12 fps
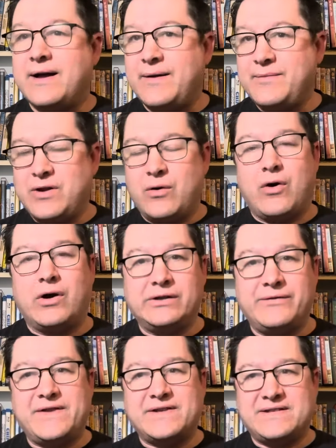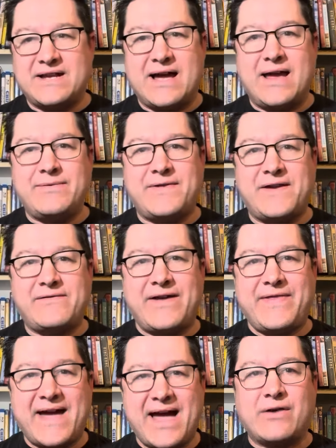you know, all of this time that they've
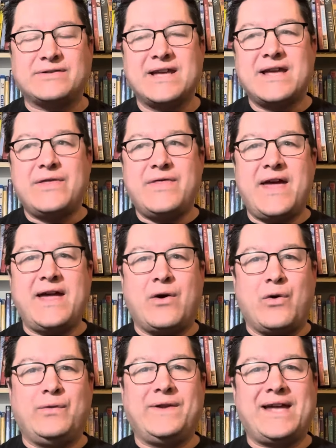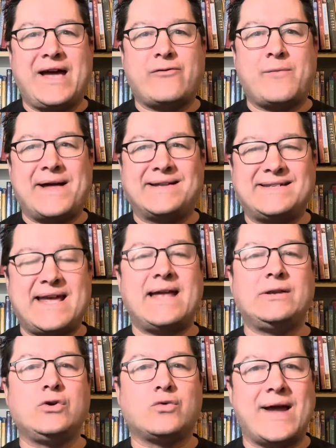had the house, they only have about
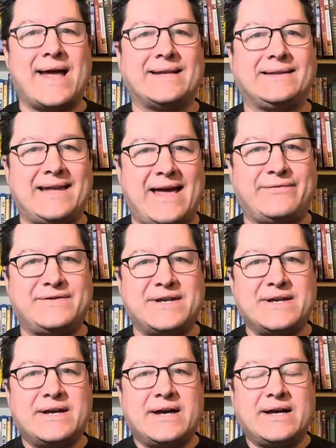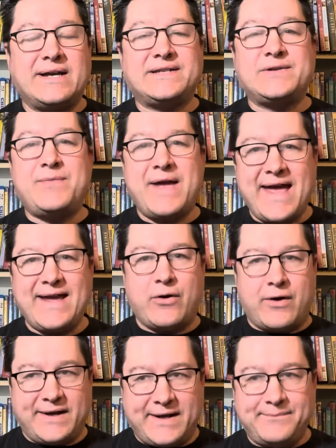10 grand left to pay
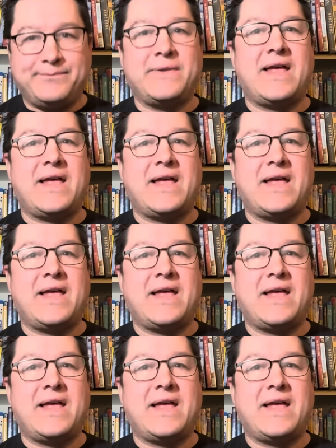on it.